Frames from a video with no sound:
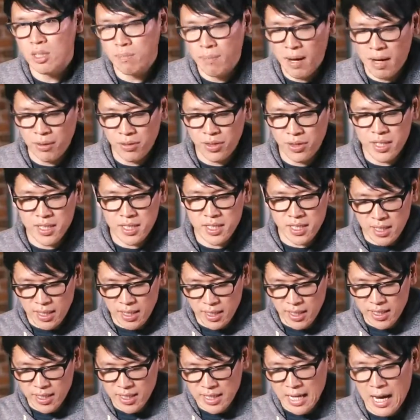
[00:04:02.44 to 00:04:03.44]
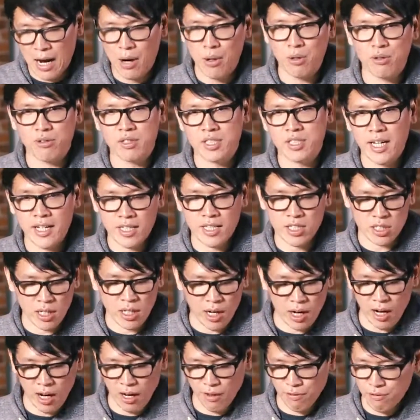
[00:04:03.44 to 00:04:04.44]
about this is how it takes
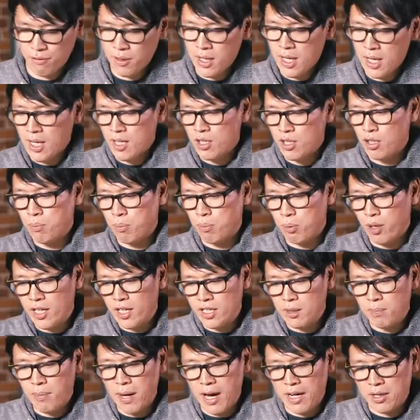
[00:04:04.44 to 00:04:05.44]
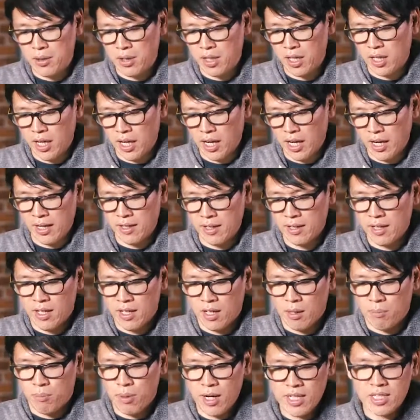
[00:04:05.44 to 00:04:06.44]
off. You plug the battery in,
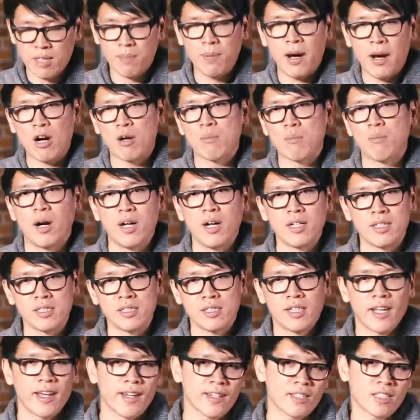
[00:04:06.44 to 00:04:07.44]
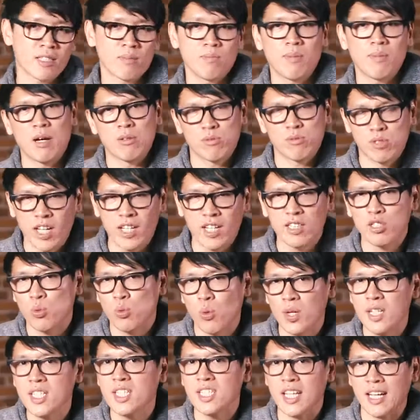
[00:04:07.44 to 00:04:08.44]
press the power button, it takes about
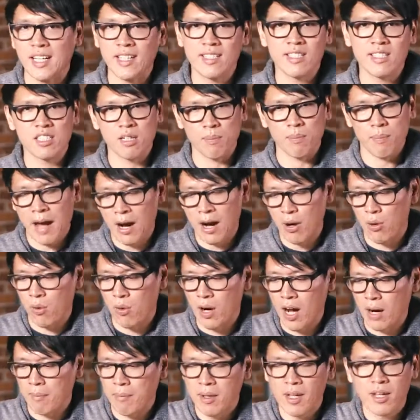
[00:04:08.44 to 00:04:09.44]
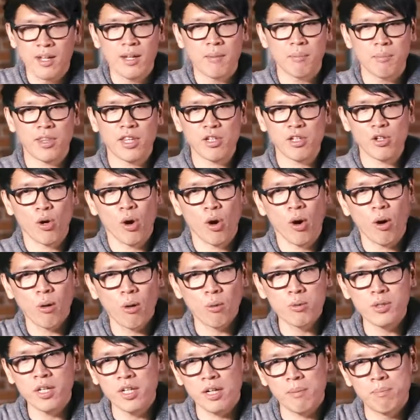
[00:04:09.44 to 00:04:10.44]
10-20 seconds to power up, but then you
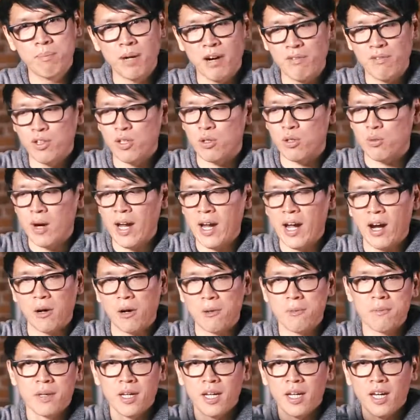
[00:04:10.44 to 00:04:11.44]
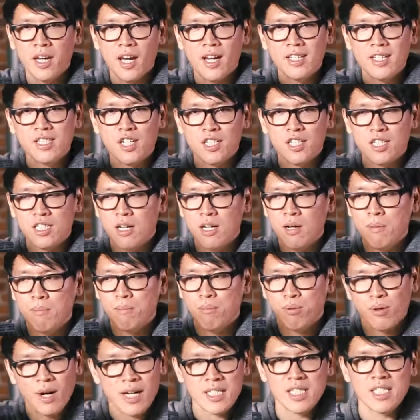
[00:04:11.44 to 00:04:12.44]
hold it above the ground and just
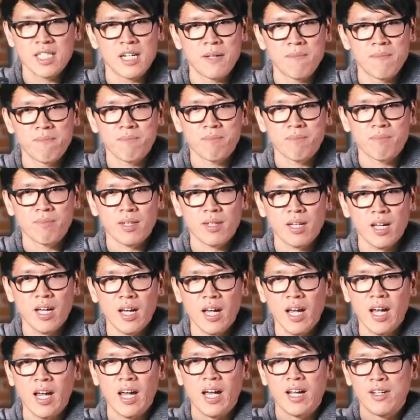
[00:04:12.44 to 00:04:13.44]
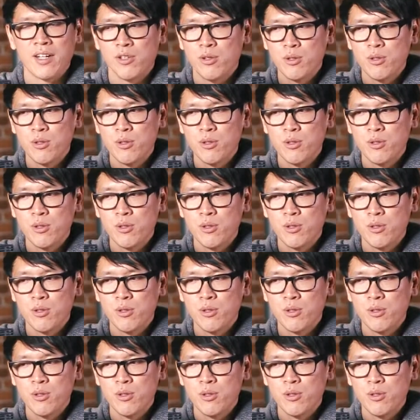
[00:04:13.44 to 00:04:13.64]
press it, and